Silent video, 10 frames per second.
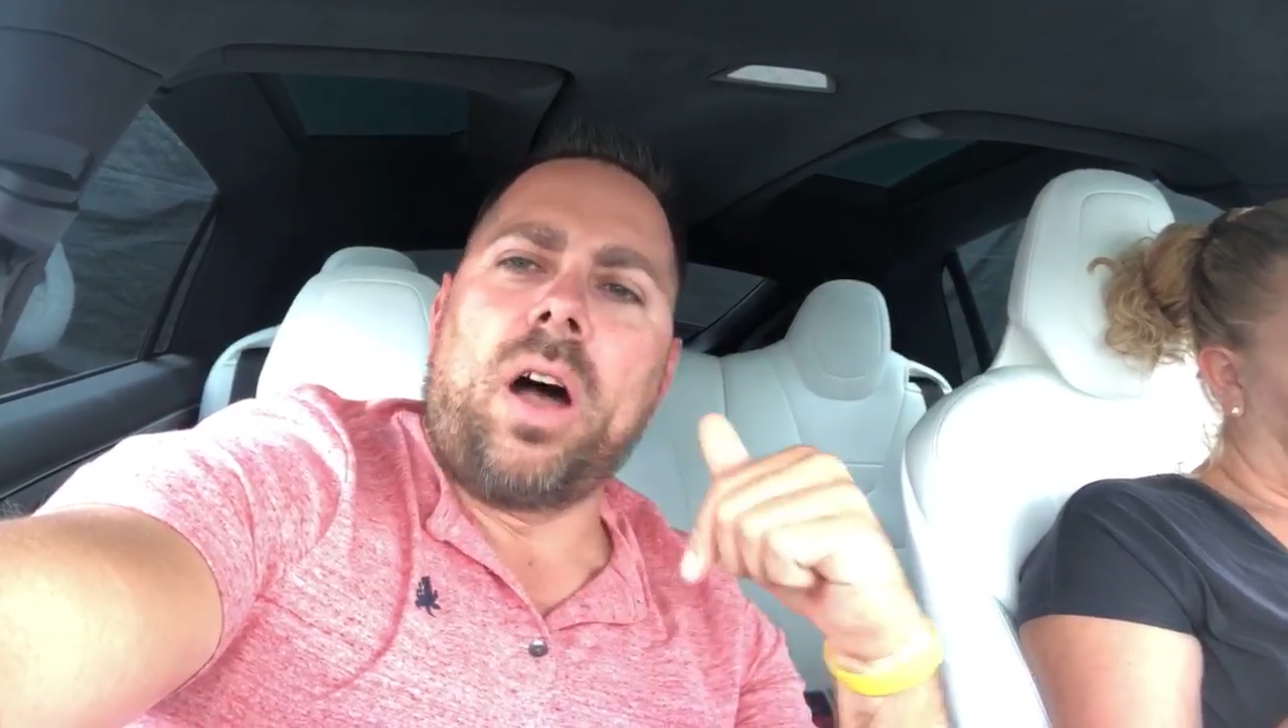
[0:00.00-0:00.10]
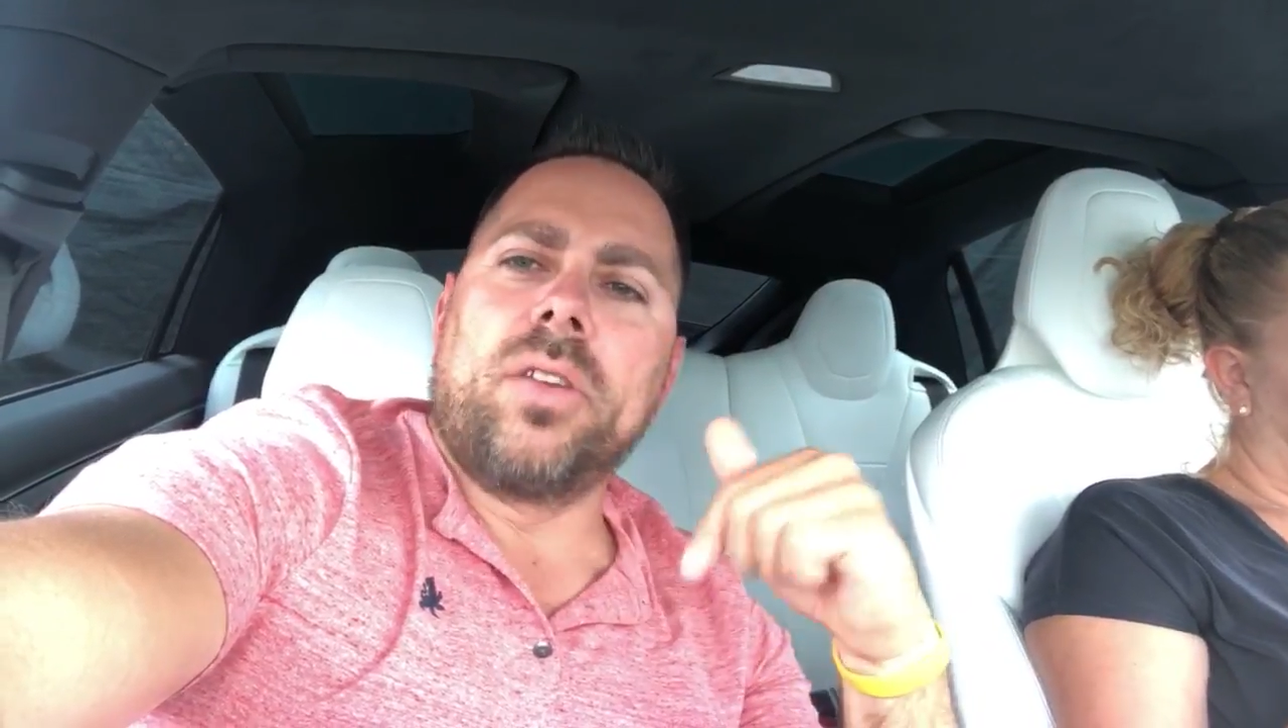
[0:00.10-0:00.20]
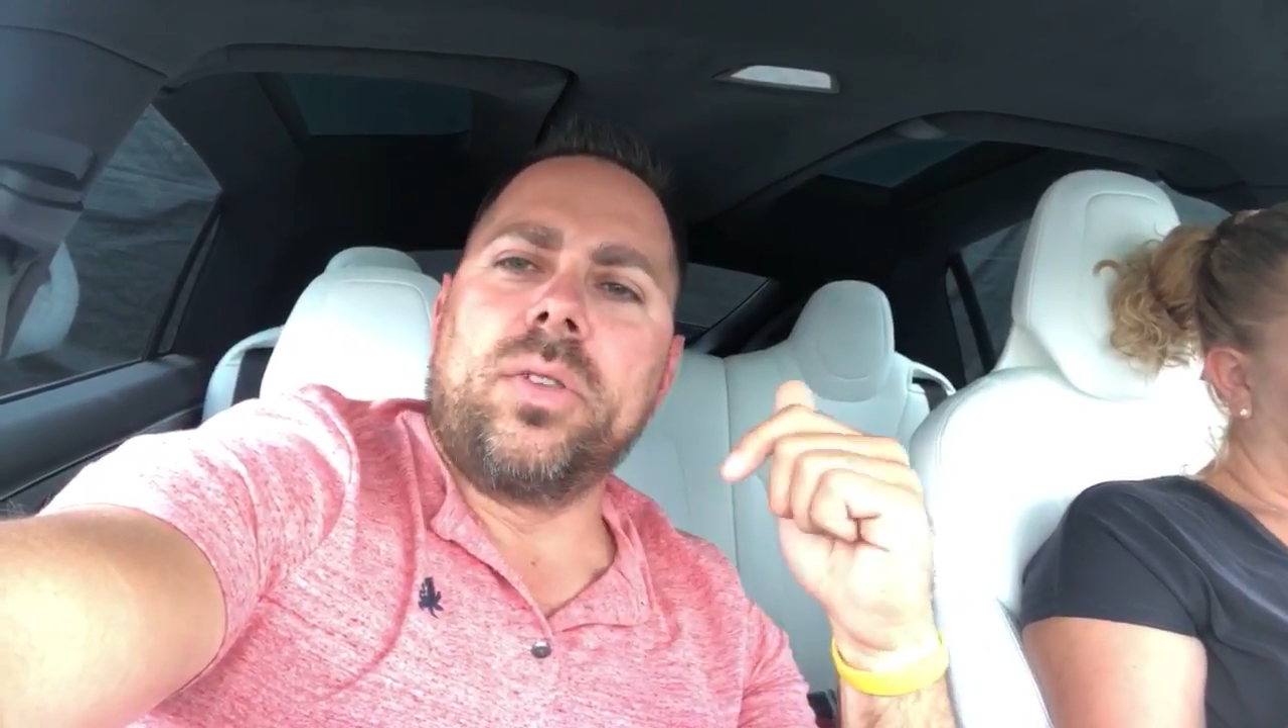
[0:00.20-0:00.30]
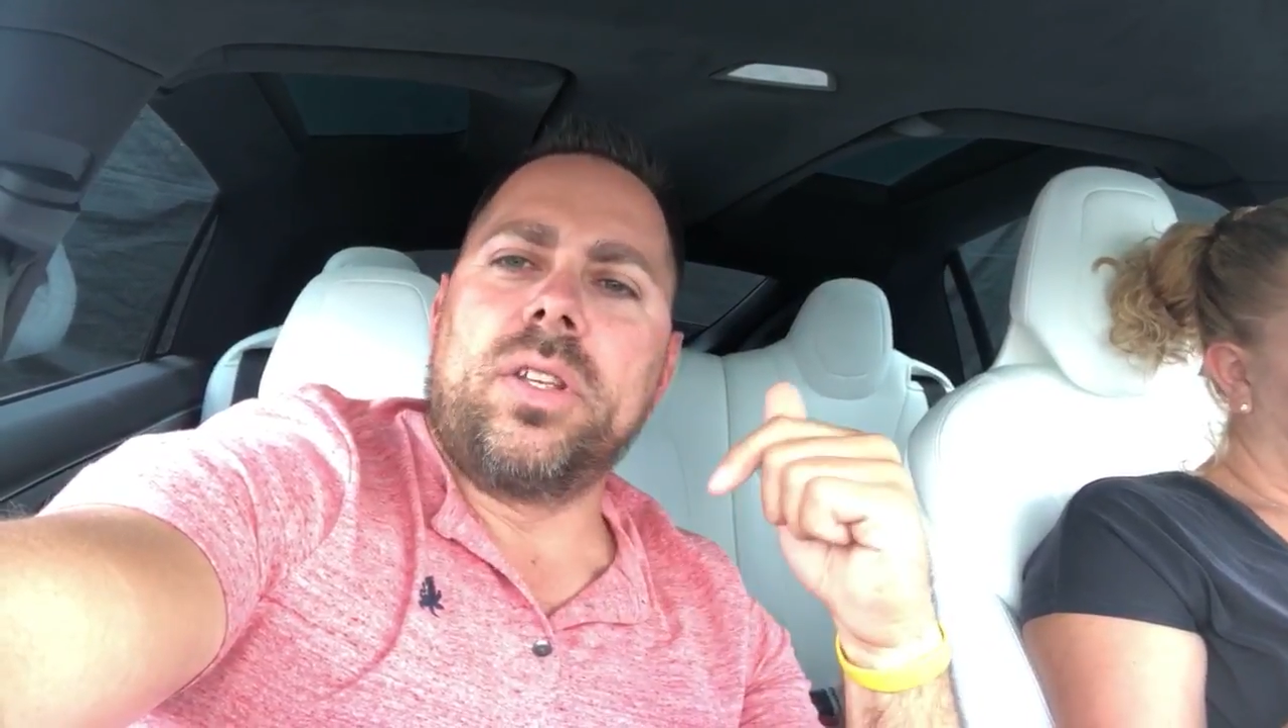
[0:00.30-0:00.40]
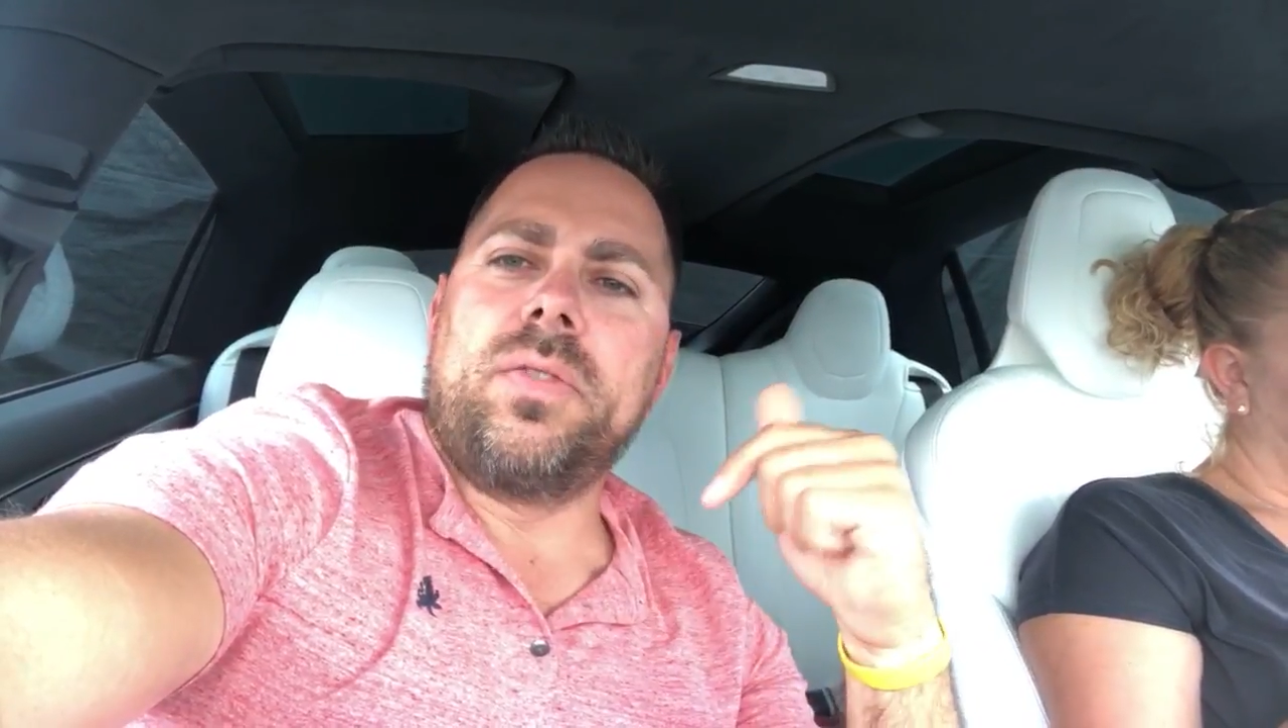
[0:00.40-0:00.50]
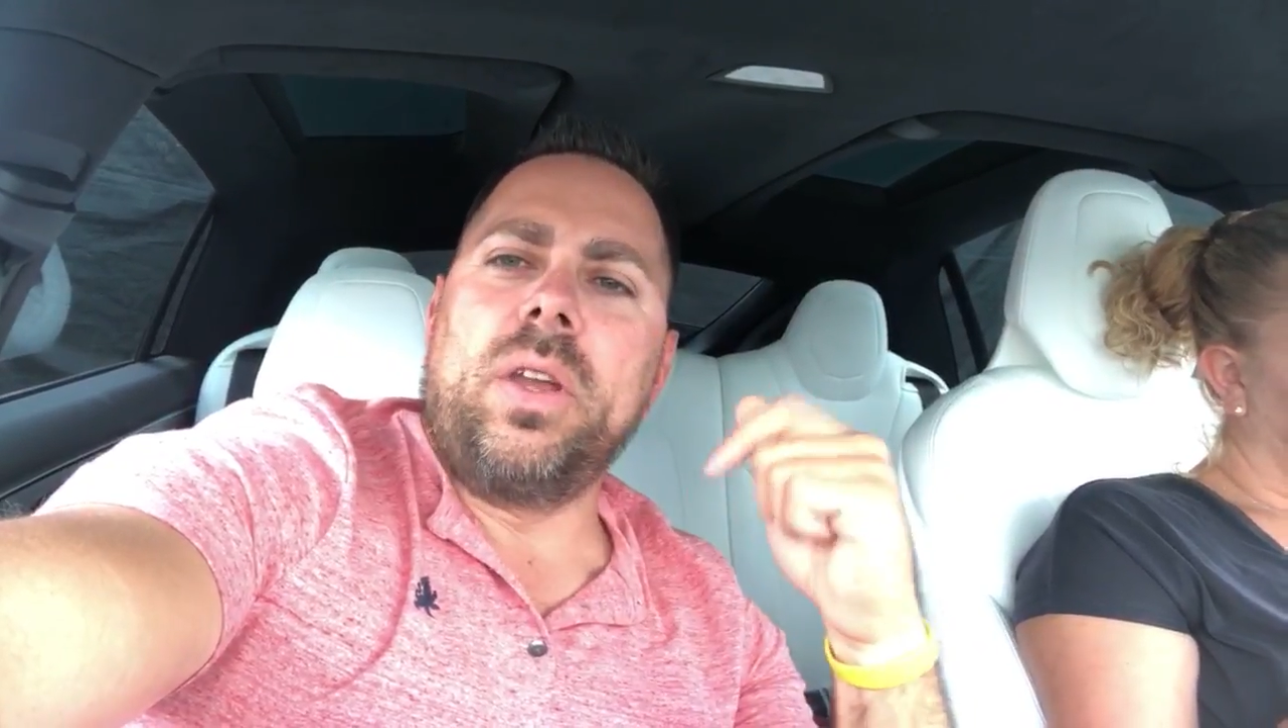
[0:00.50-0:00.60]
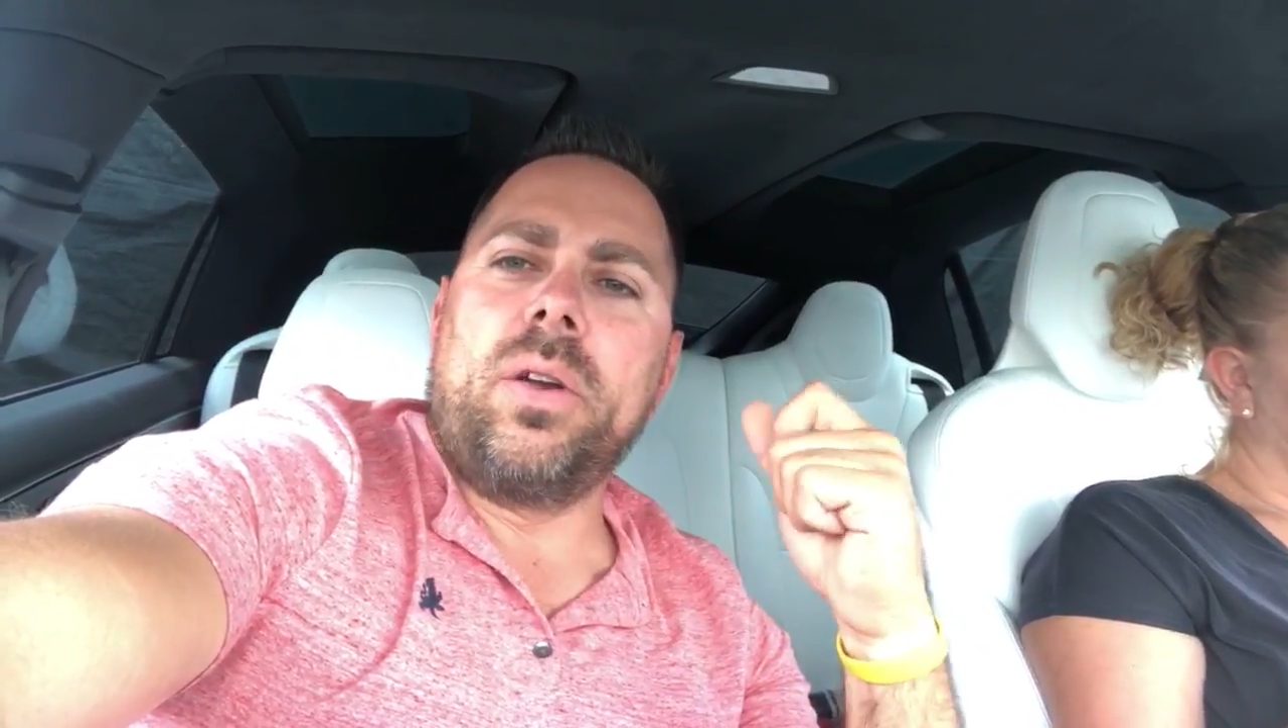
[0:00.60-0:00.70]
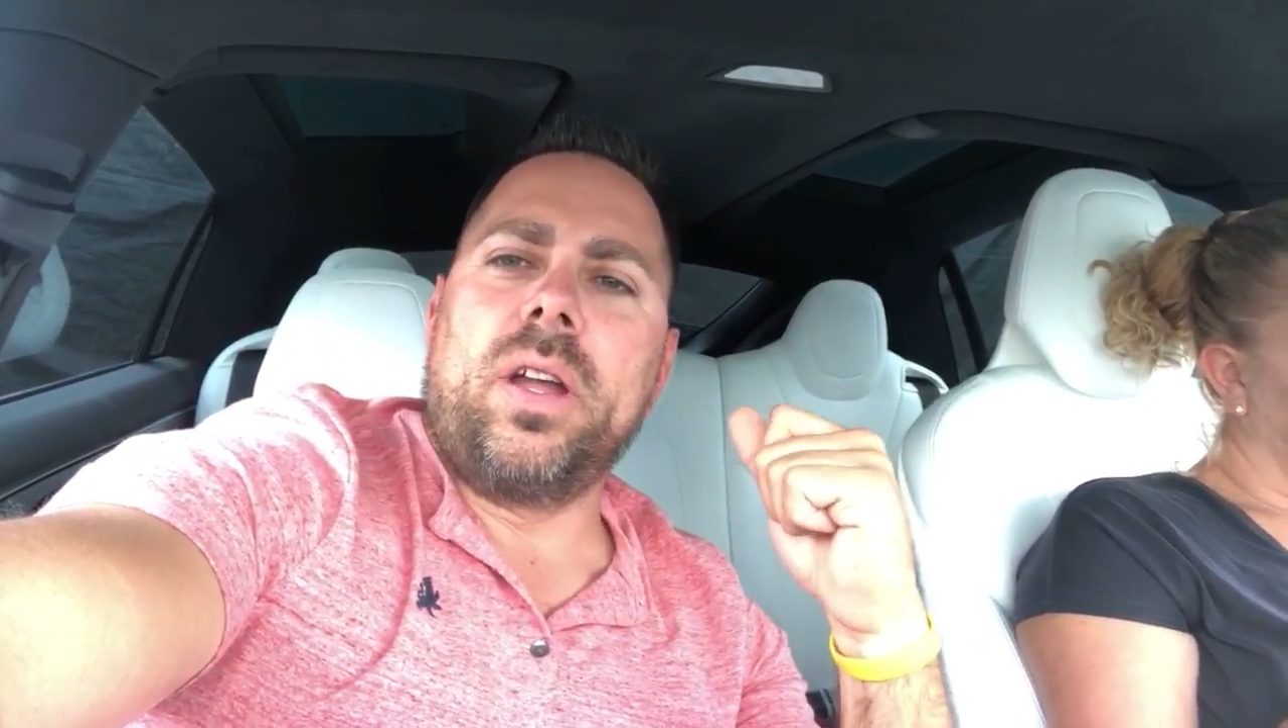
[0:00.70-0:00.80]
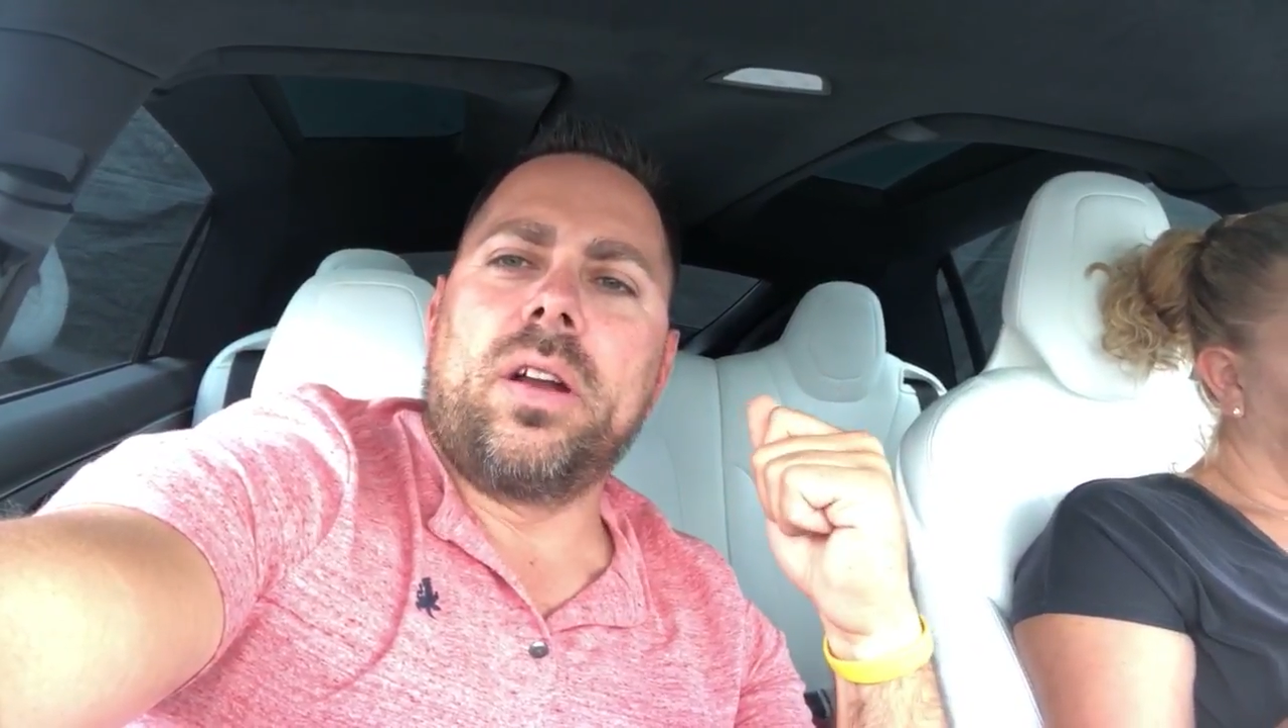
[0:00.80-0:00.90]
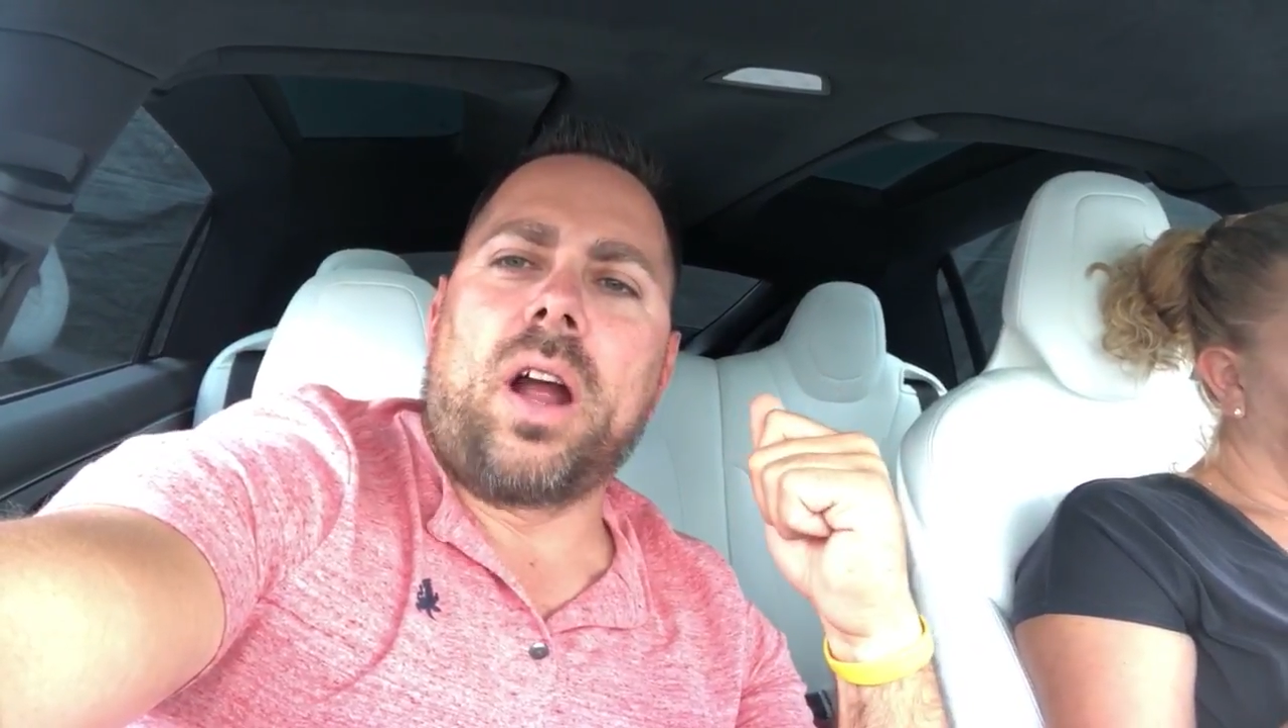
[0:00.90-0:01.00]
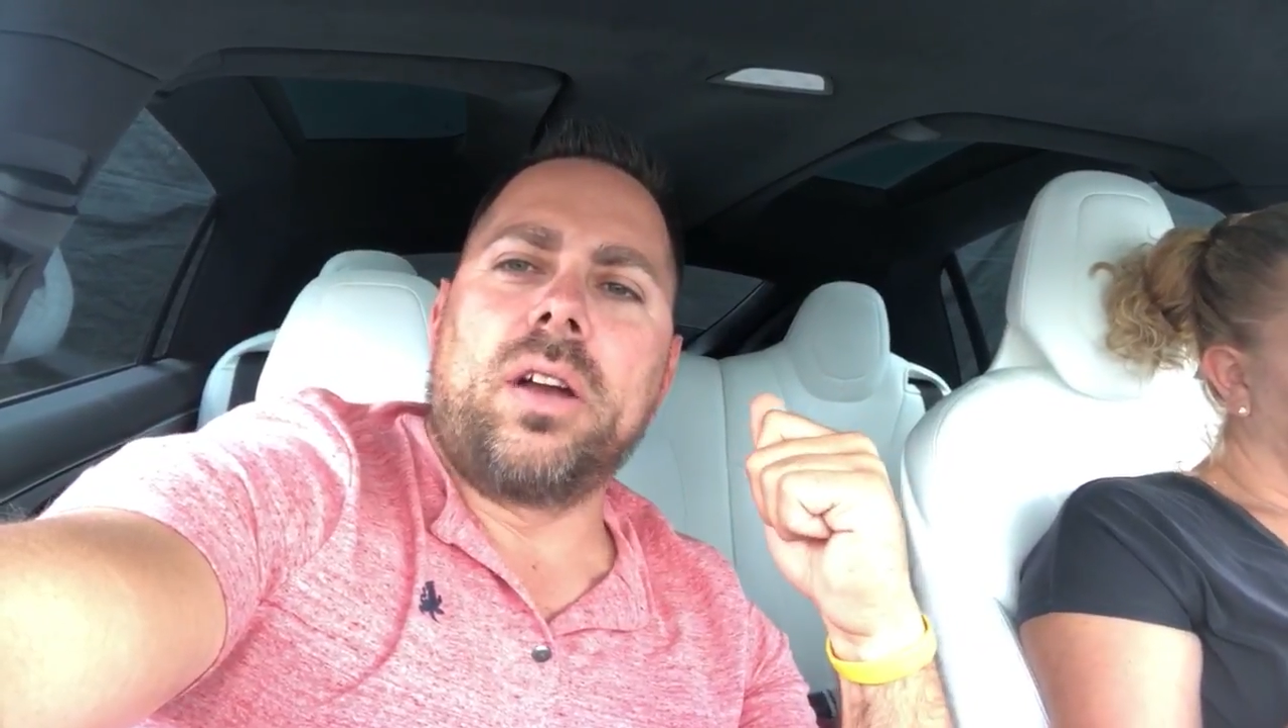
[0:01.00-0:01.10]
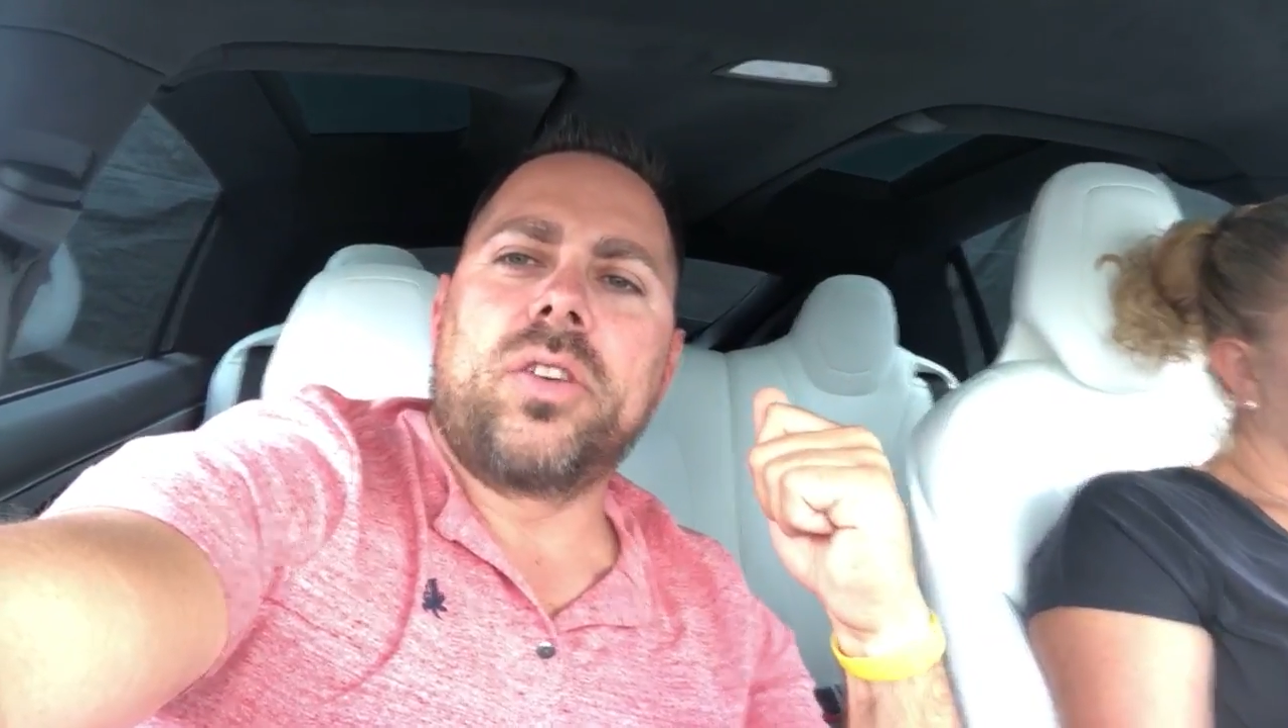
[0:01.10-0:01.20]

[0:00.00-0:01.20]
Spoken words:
also this video here,